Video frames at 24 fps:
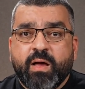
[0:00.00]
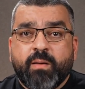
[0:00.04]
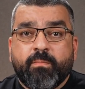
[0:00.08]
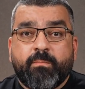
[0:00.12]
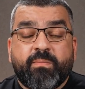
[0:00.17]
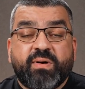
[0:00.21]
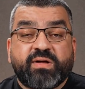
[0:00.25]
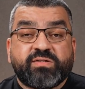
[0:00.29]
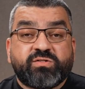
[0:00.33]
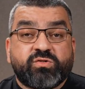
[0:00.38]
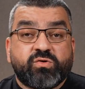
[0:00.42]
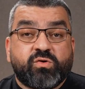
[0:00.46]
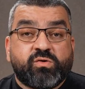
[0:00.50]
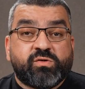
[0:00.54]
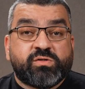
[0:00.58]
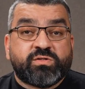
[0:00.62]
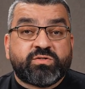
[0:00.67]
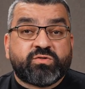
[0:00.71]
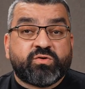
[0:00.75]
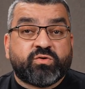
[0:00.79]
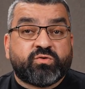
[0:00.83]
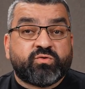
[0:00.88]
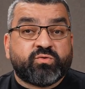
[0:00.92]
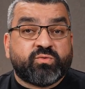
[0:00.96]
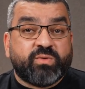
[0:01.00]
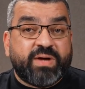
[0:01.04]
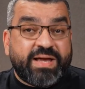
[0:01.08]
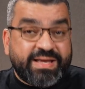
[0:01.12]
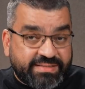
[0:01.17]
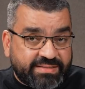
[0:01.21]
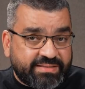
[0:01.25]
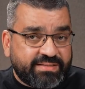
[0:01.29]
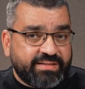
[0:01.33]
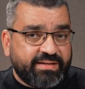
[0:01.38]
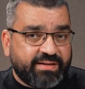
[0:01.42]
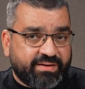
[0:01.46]
but also to
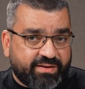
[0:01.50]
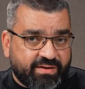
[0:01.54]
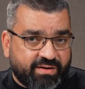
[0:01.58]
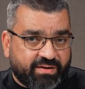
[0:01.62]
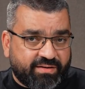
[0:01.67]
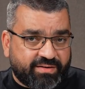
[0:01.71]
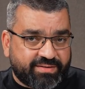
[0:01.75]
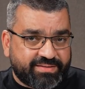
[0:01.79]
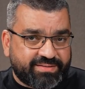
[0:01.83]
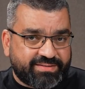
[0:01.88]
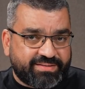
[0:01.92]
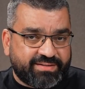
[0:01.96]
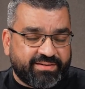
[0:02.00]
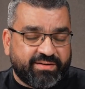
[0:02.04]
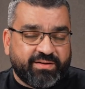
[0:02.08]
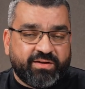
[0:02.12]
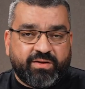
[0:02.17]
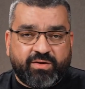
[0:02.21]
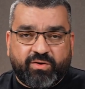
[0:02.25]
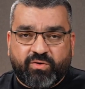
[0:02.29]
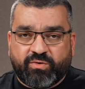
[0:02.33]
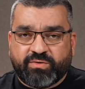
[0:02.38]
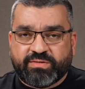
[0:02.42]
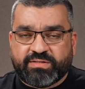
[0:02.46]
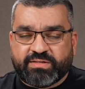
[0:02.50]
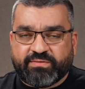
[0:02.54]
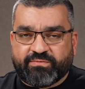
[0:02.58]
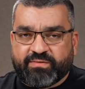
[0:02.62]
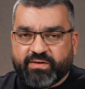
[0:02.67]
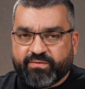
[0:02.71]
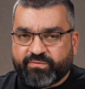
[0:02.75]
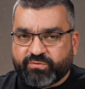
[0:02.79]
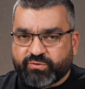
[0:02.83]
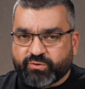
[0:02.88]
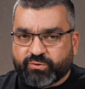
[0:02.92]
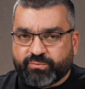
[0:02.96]
S D cards on Z
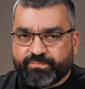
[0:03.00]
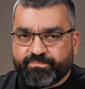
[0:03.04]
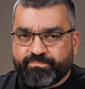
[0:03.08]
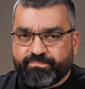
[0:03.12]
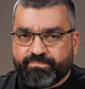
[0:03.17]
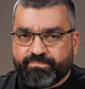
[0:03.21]
five two.